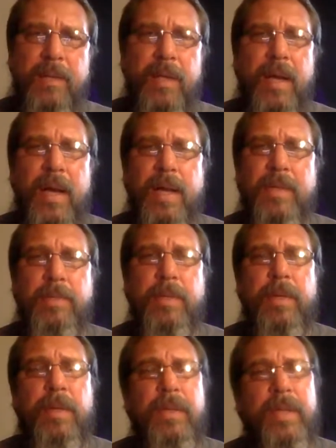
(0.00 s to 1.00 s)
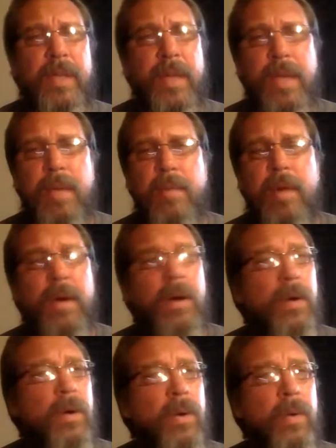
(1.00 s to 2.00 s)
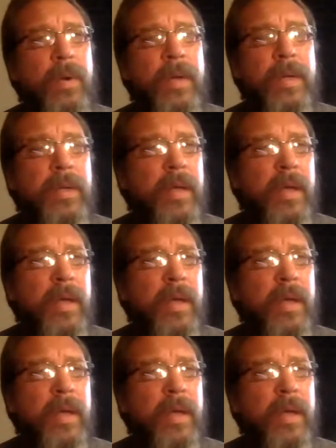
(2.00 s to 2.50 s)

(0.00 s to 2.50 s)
to the hospital and chemo and